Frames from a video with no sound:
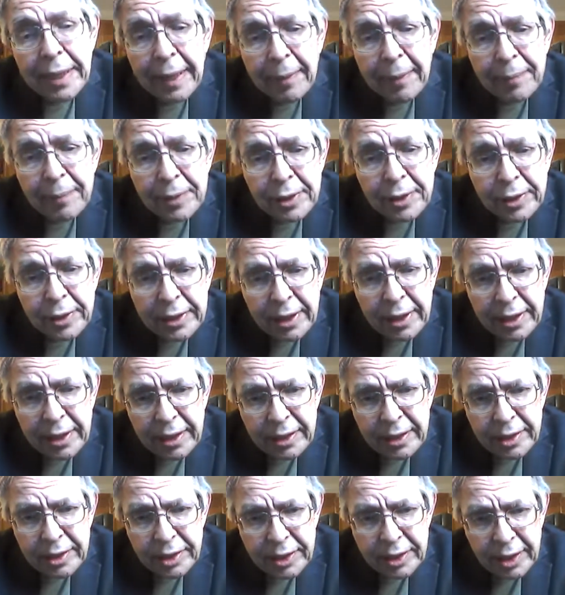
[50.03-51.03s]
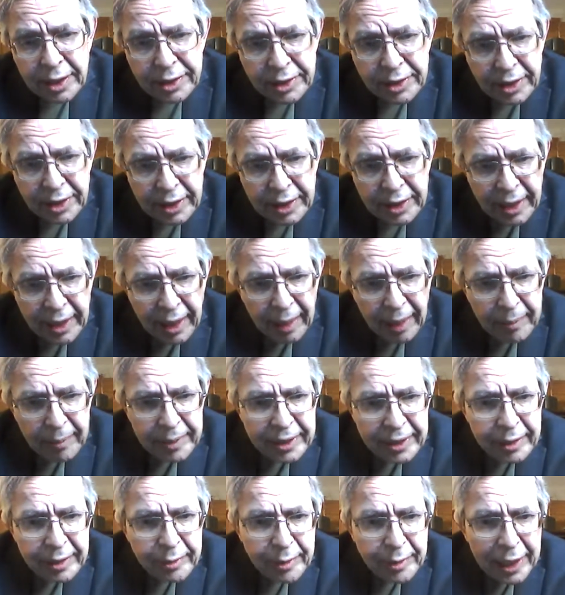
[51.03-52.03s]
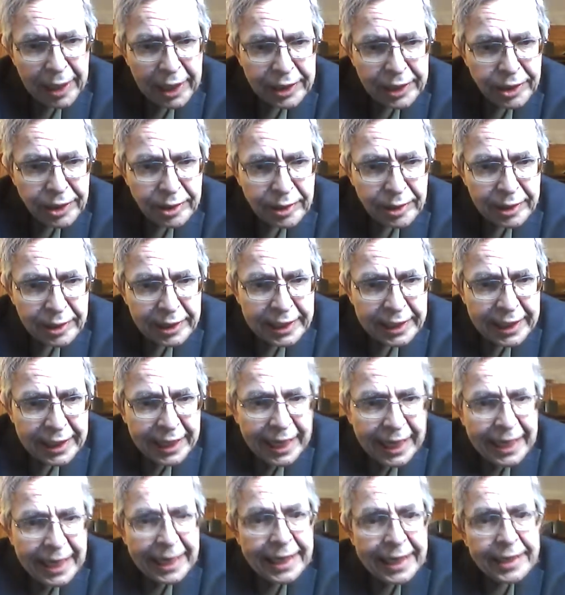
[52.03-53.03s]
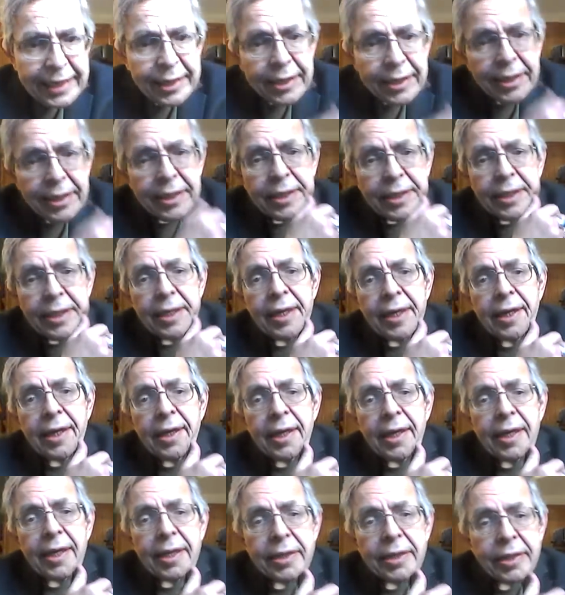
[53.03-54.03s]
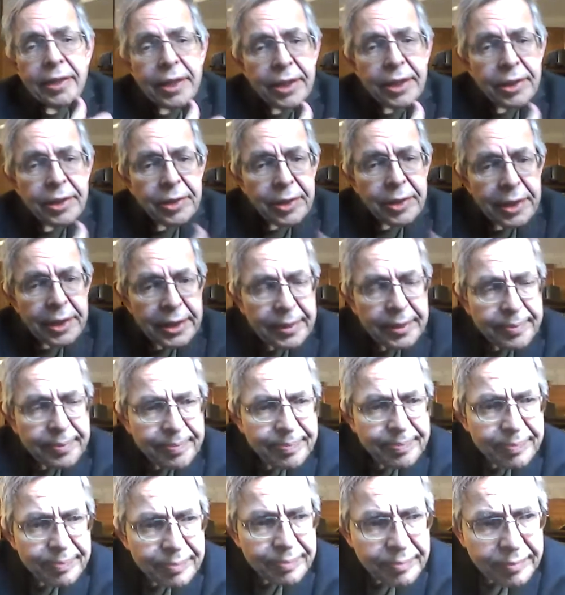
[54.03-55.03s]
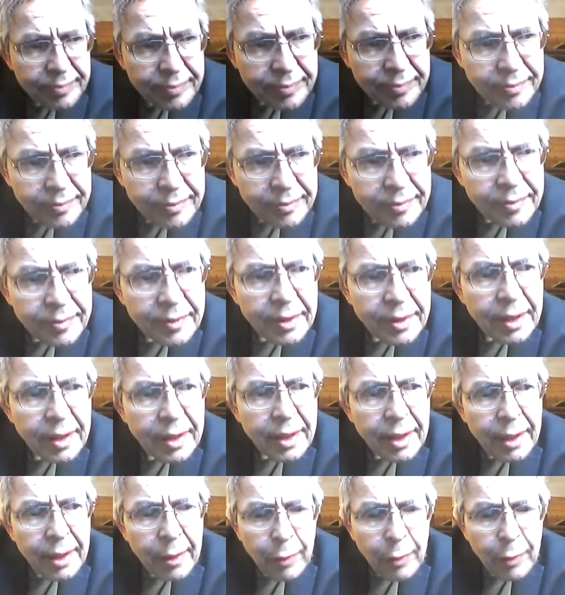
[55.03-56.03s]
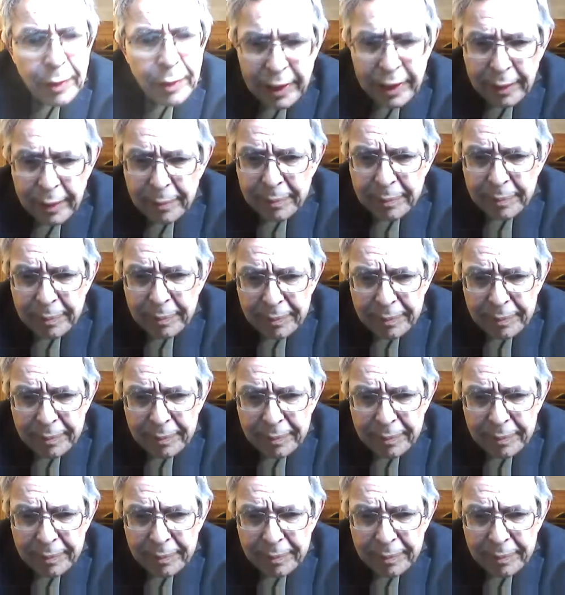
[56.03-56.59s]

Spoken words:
able to discuss it calmly, rationally, and essentially without